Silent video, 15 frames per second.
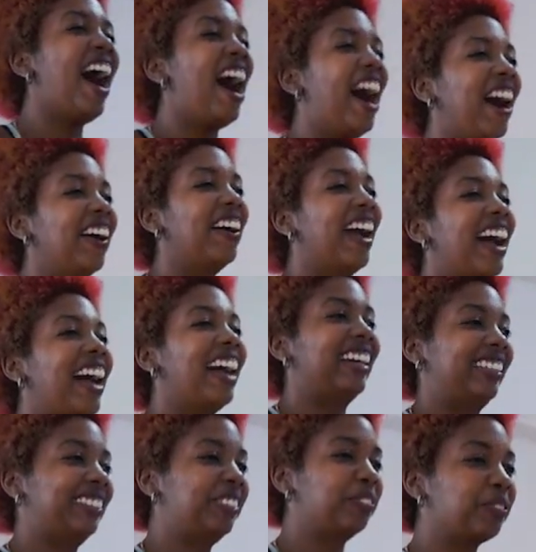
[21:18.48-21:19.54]
All
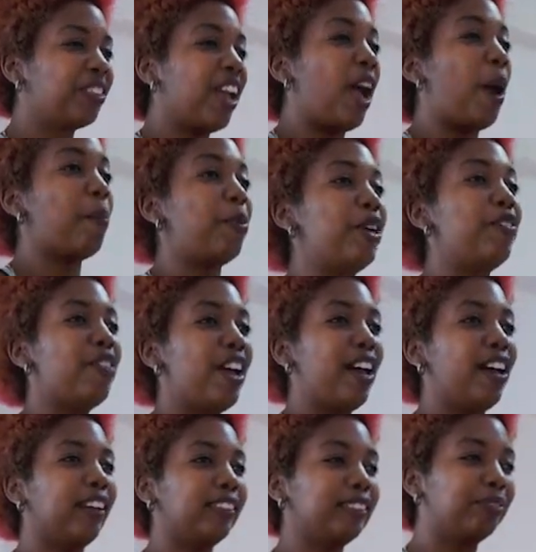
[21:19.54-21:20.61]
right. Breathe
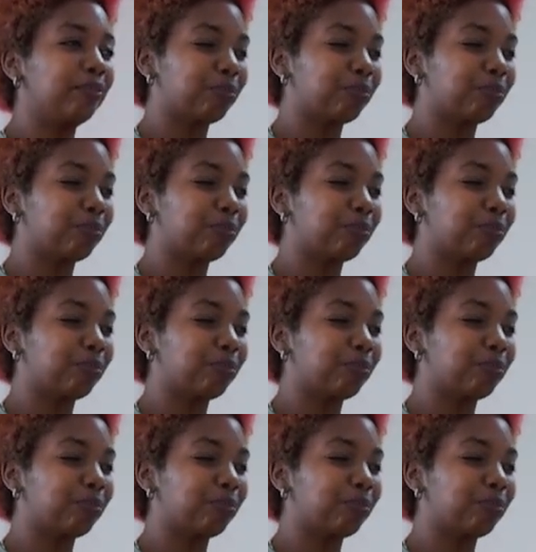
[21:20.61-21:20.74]
in.